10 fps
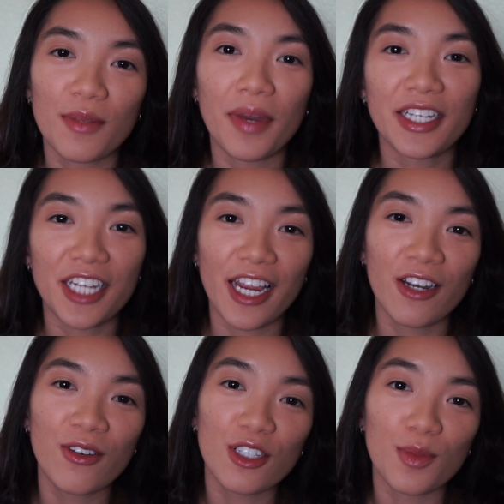My
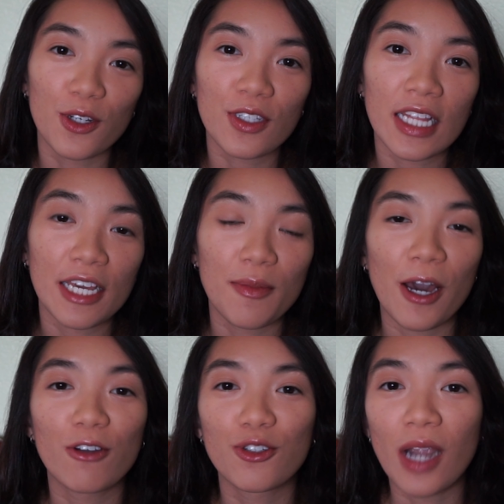channel is mostly
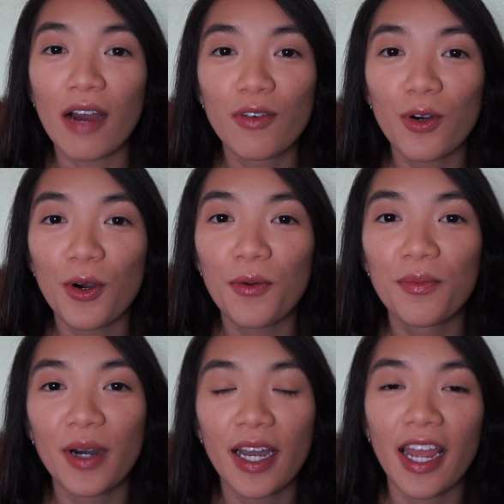about travel
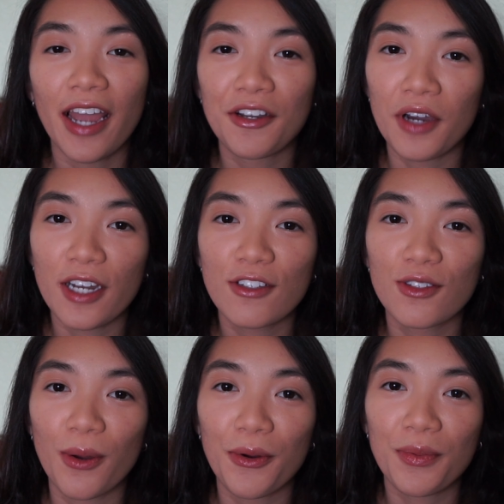but I know how to
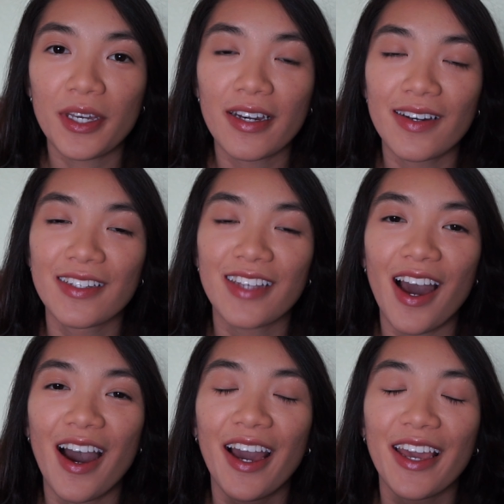sew because
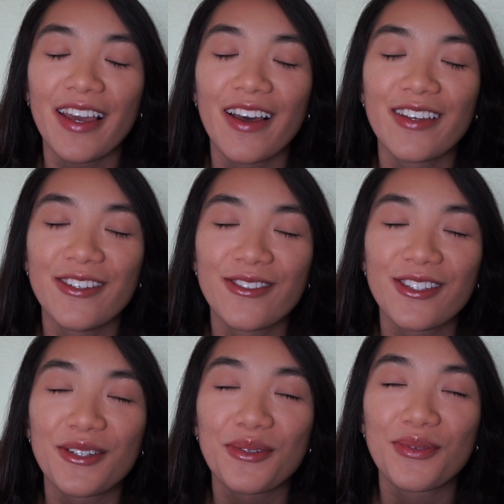I
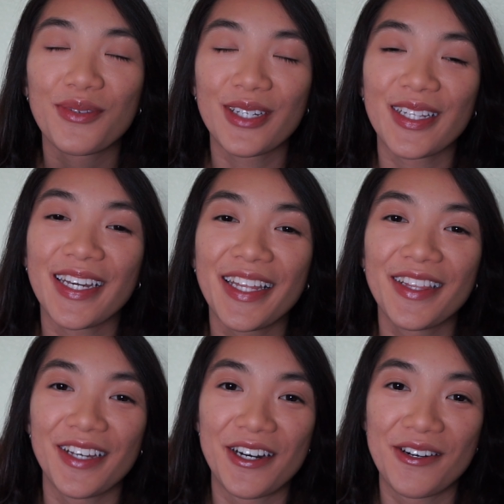used to really
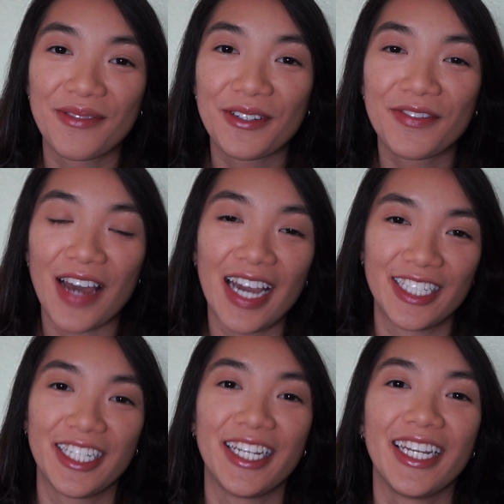love
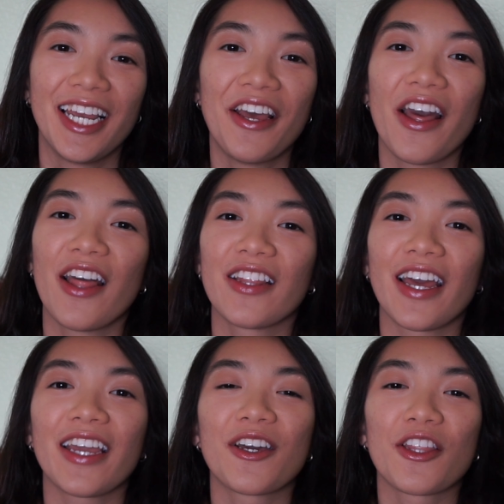fashion
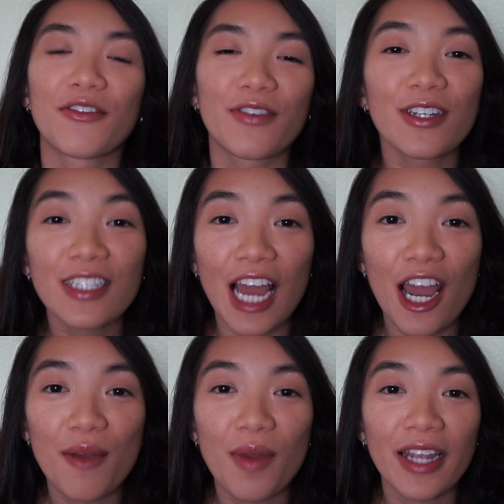like the first
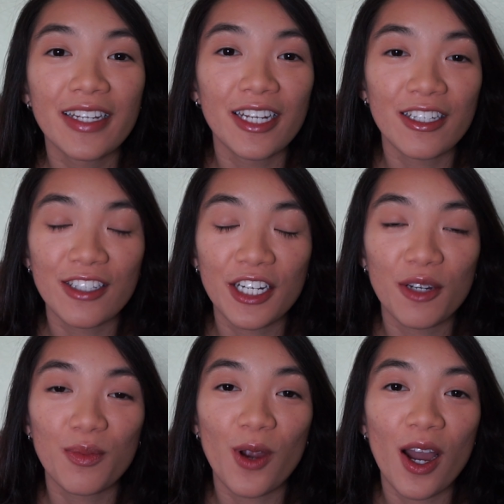time I did a study
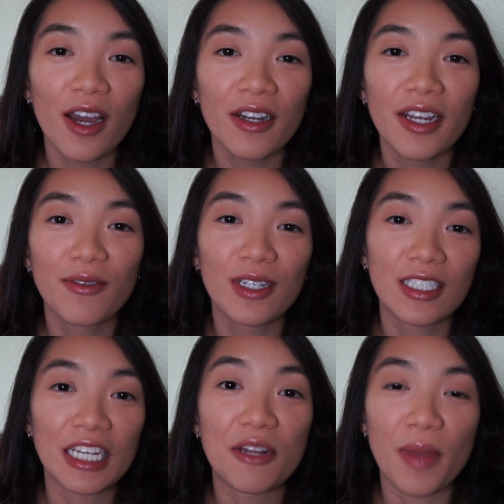abroad was
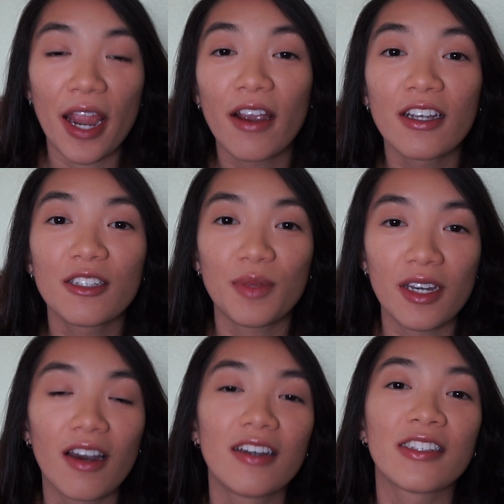in Paris
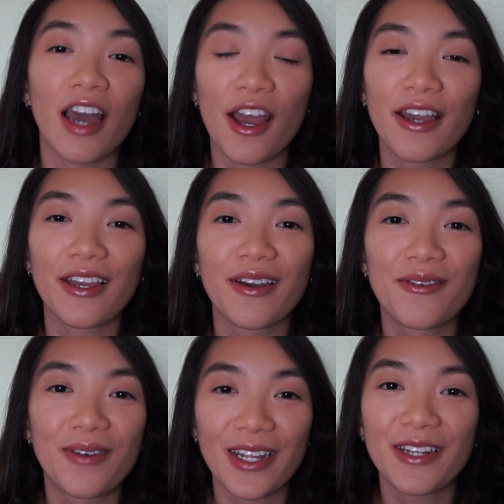because I
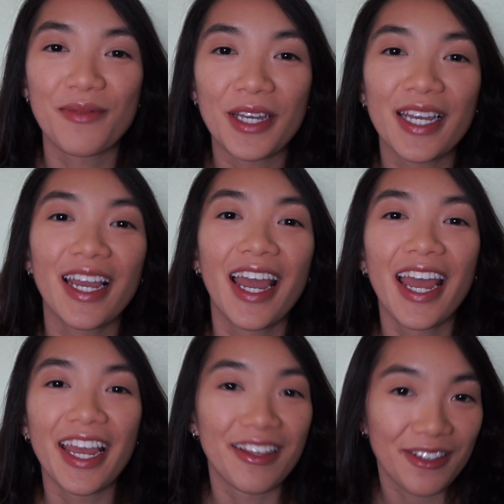wanted to be
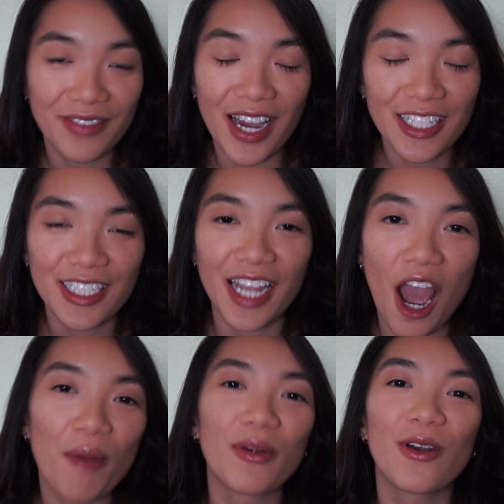in the fashion
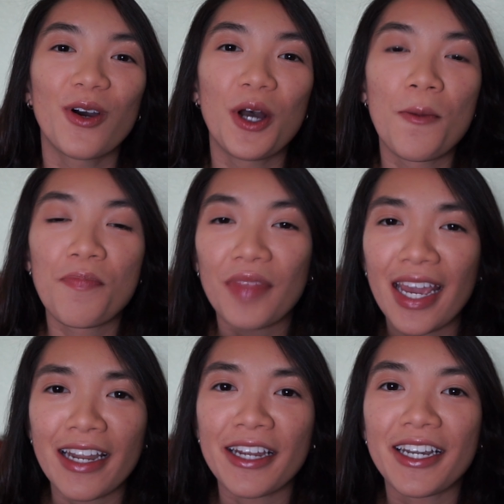capital
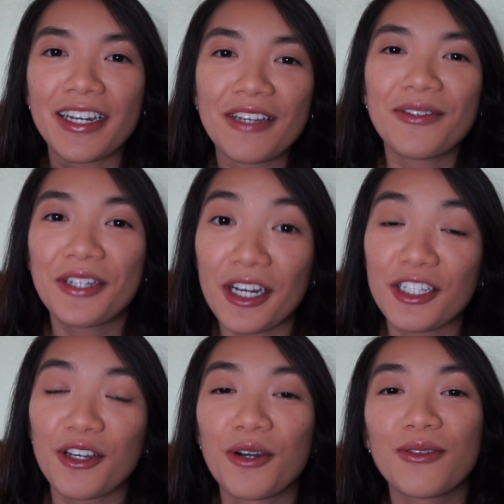and I even got
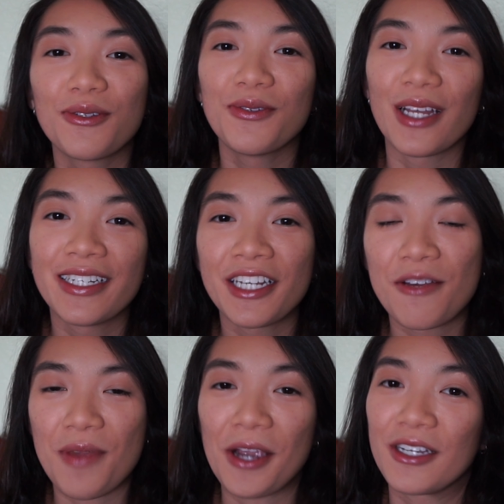to go to London
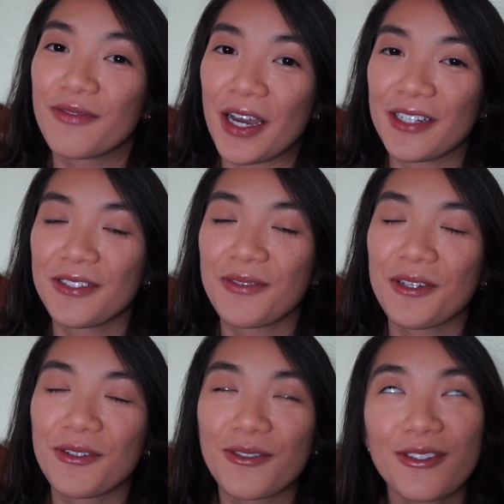and Paris Fashion Week,
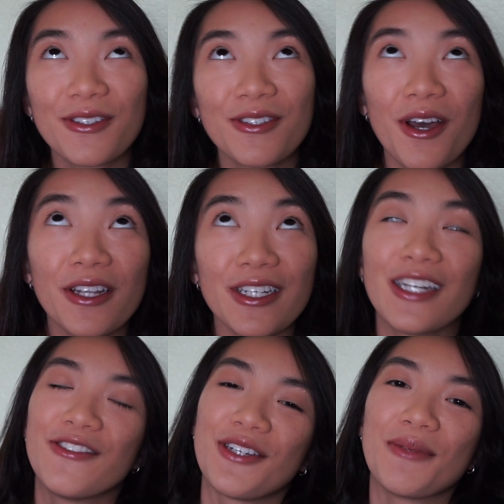which was such
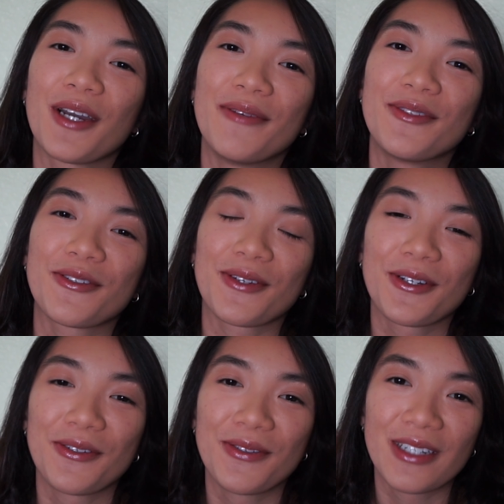a dream come
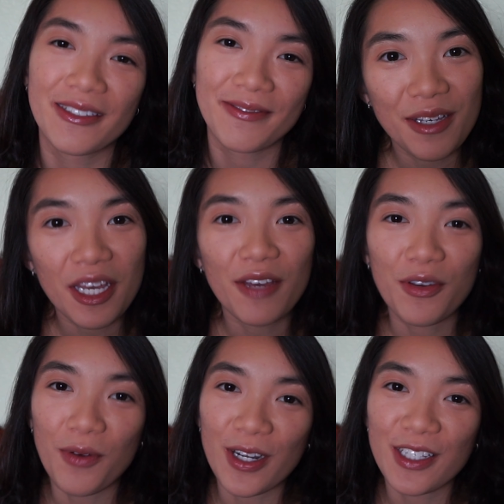true. If
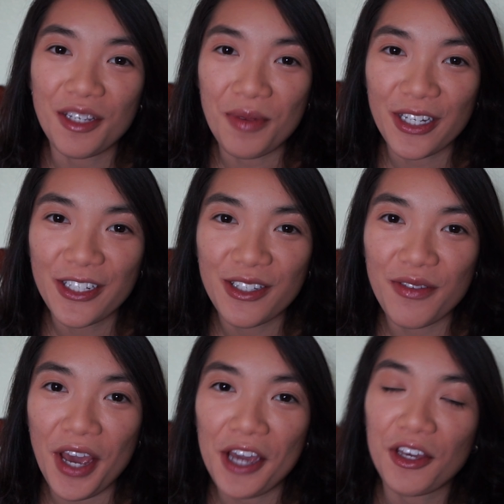you want to see pictures of
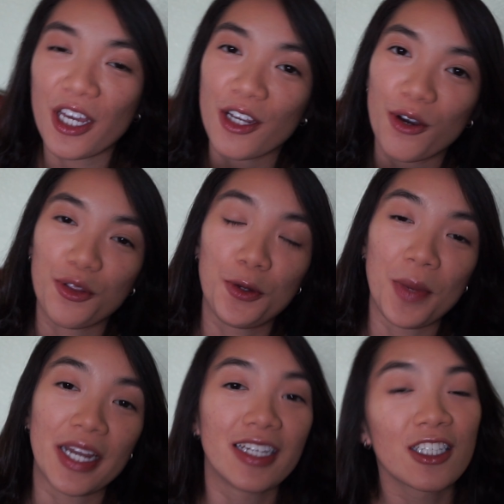that, you can go through
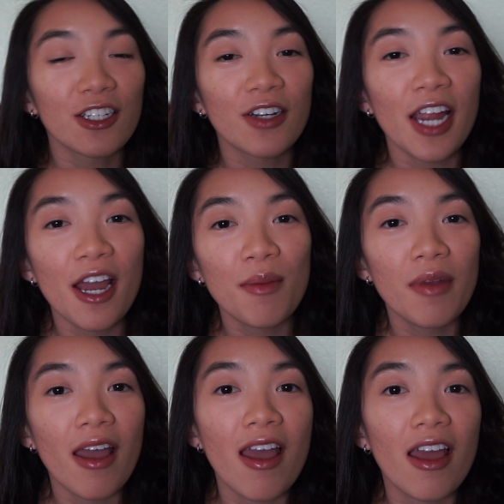my
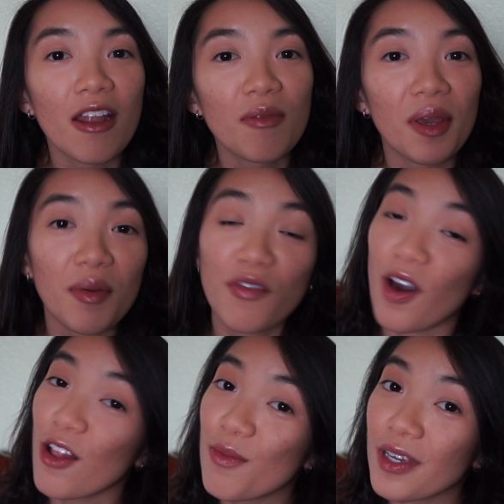Instagram and maybe
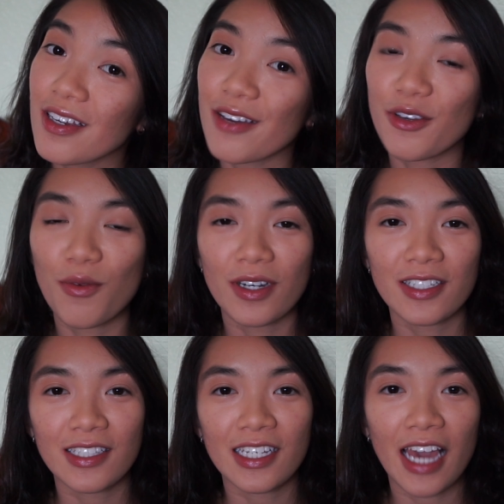follow me if you want
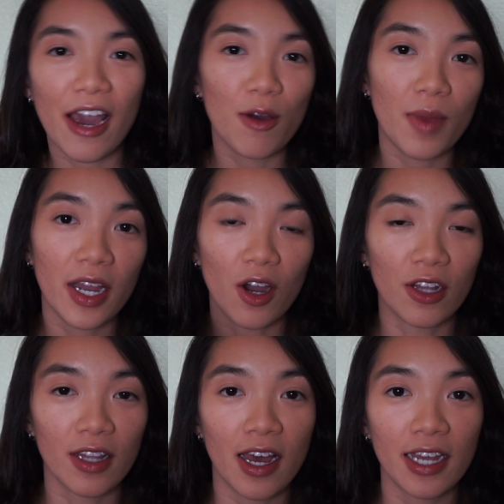to see how my
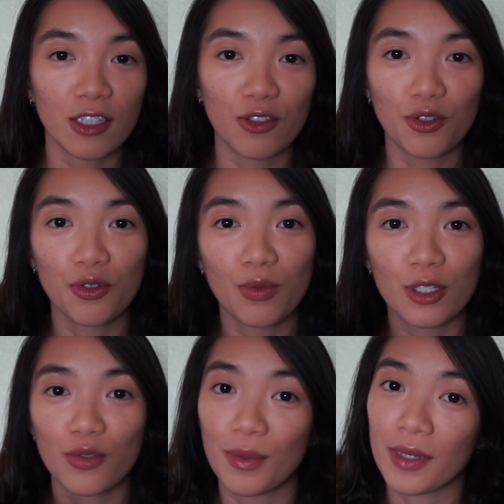online Zoom
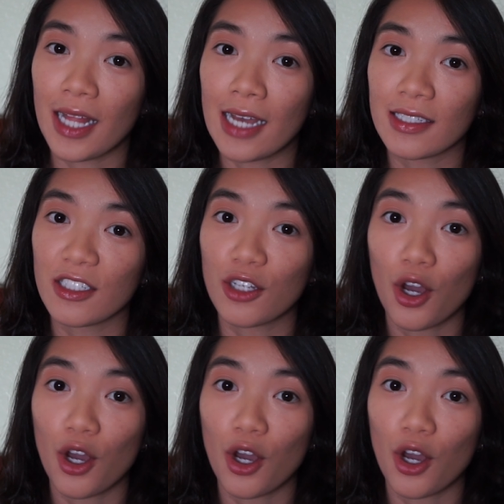swim class is